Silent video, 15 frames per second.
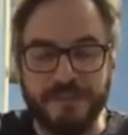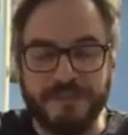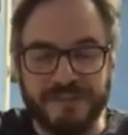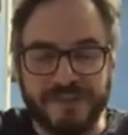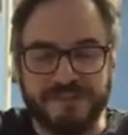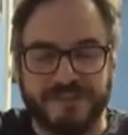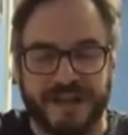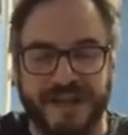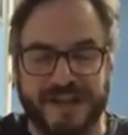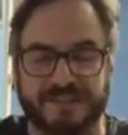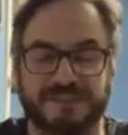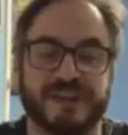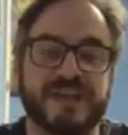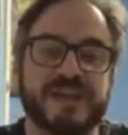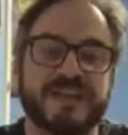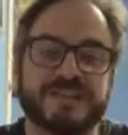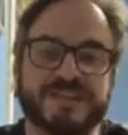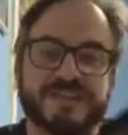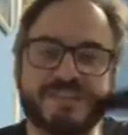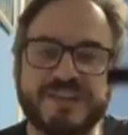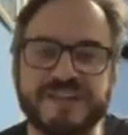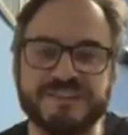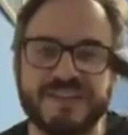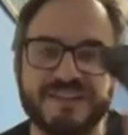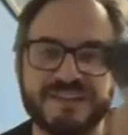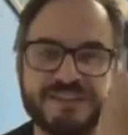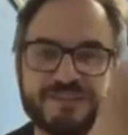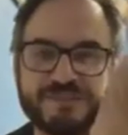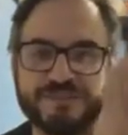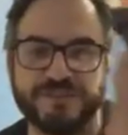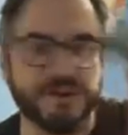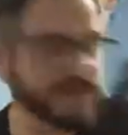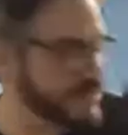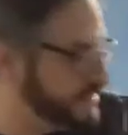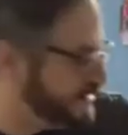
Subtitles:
these guys. These guys had these funky,